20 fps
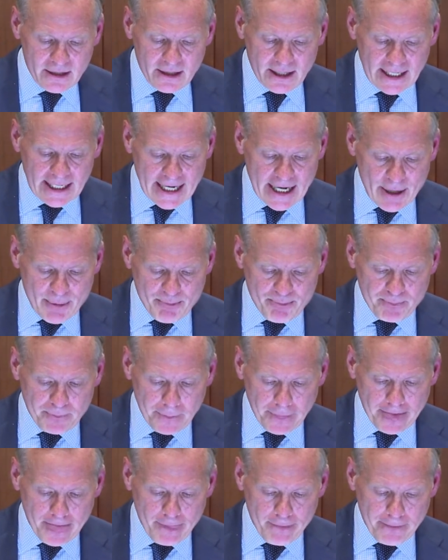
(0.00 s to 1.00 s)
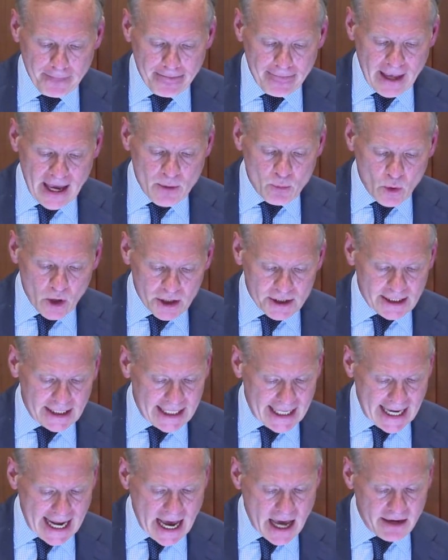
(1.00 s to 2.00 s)
and work to
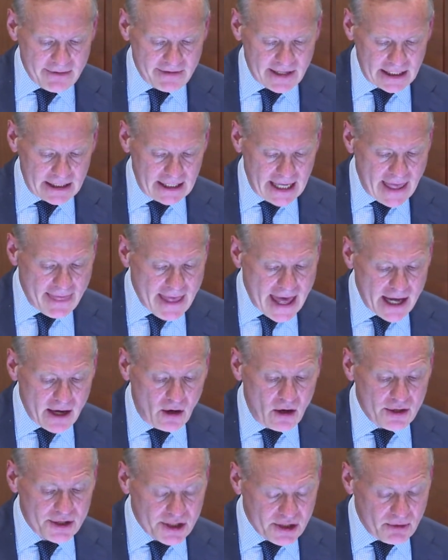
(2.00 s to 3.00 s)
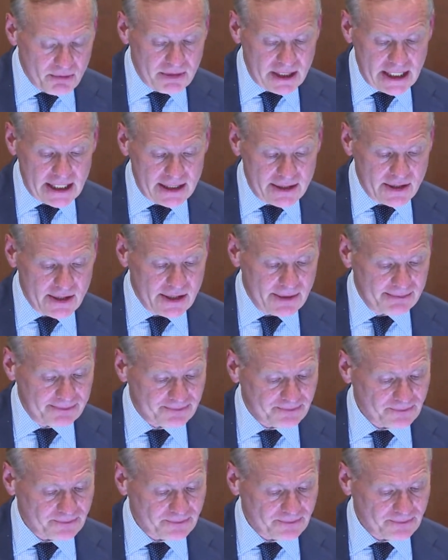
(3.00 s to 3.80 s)
get out of it. And that also means